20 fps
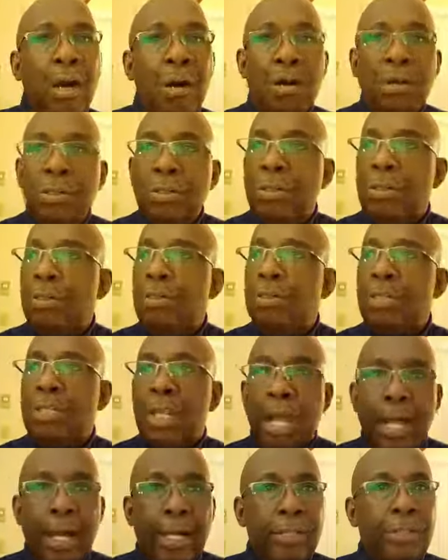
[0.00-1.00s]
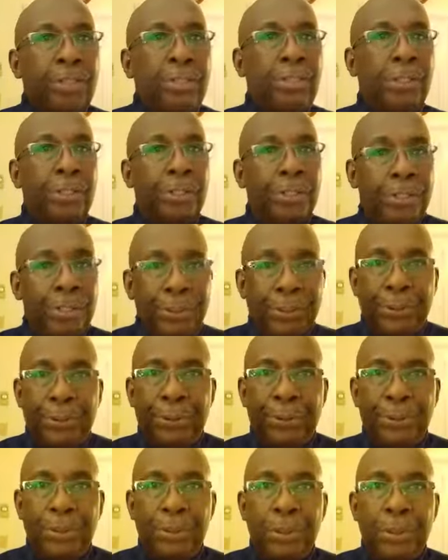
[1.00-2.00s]
All you got to
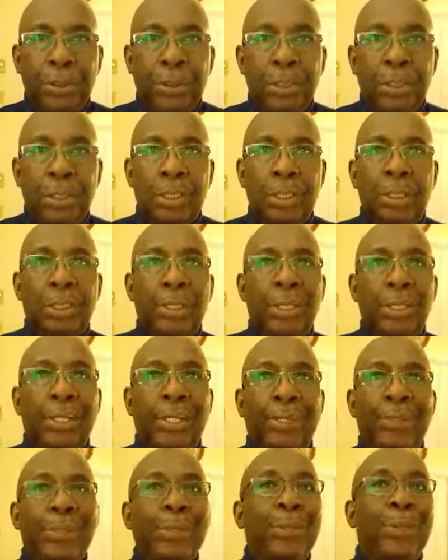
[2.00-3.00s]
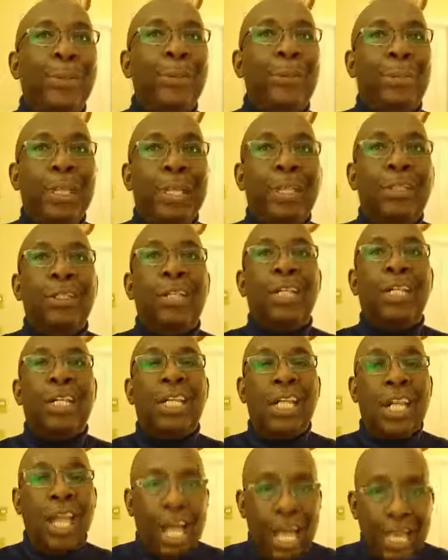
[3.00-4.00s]
do, you can be in
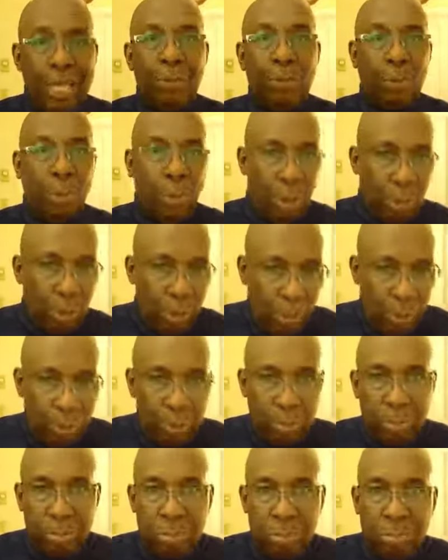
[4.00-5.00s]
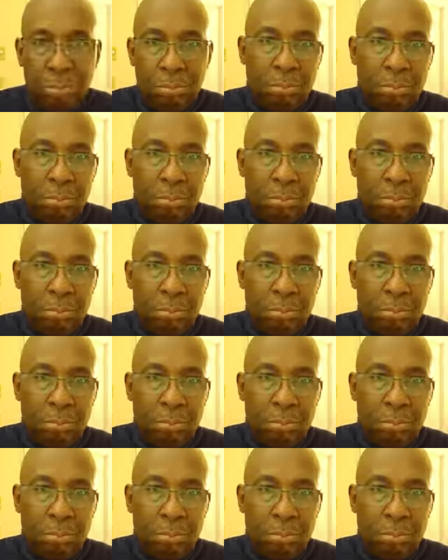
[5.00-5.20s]
your night robe.